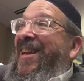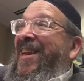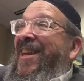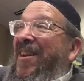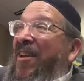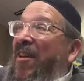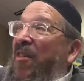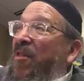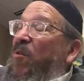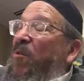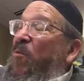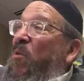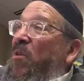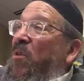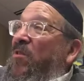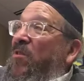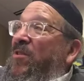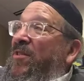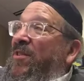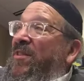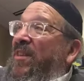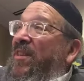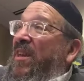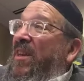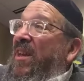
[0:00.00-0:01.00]
in other
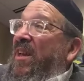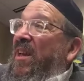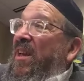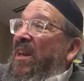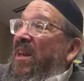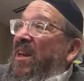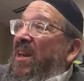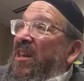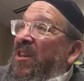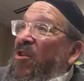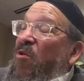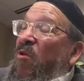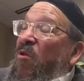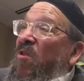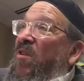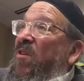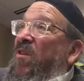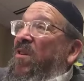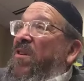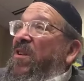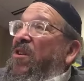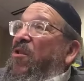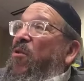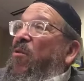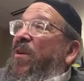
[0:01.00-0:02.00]
words,
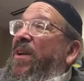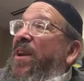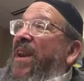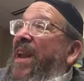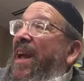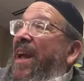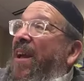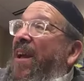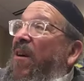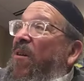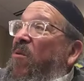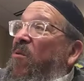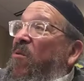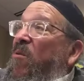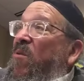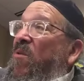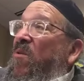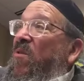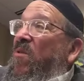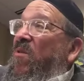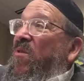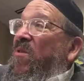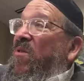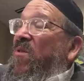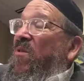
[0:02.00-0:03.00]
you're now
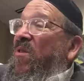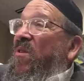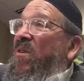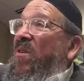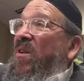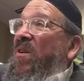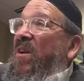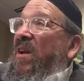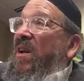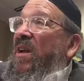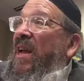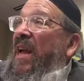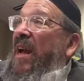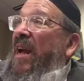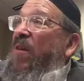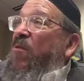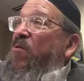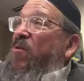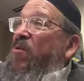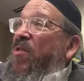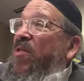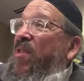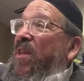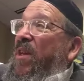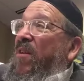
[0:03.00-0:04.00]

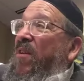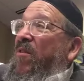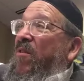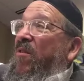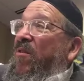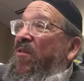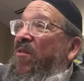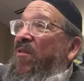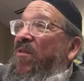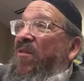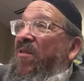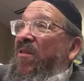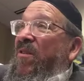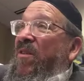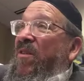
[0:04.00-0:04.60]
out there